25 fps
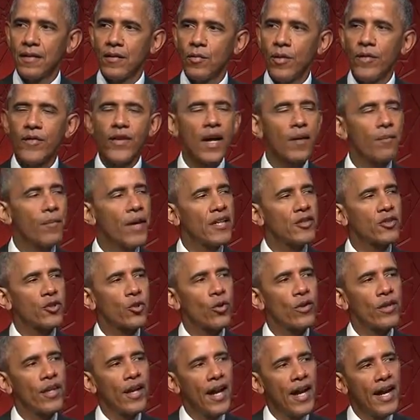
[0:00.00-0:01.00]
We've got to make
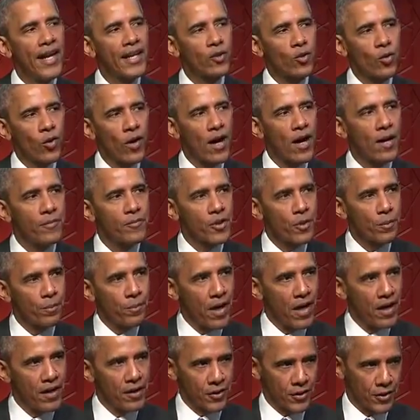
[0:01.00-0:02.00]
sure that hate crimes are
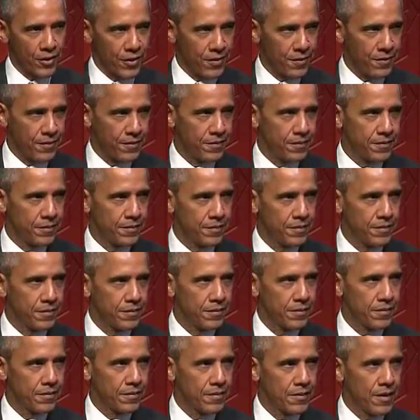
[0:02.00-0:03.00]
punished
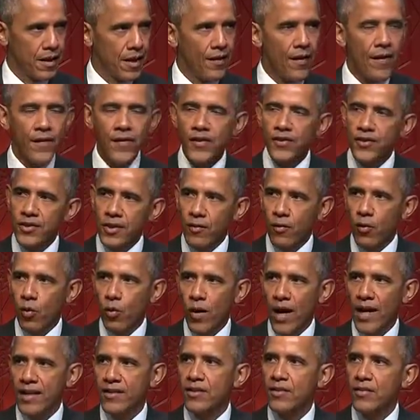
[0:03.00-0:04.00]
and that the civil
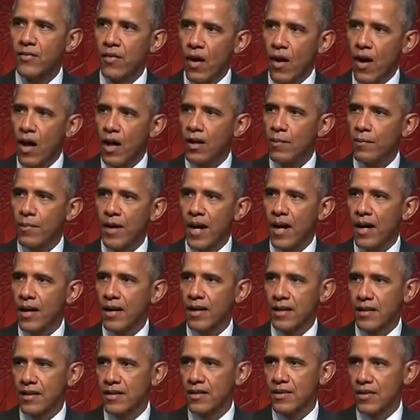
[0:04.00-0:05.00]
rights of all
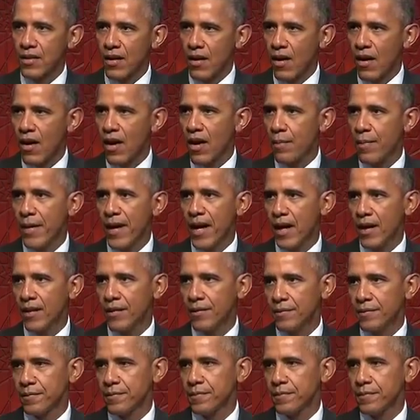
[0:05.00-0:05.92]
Americans are upheld.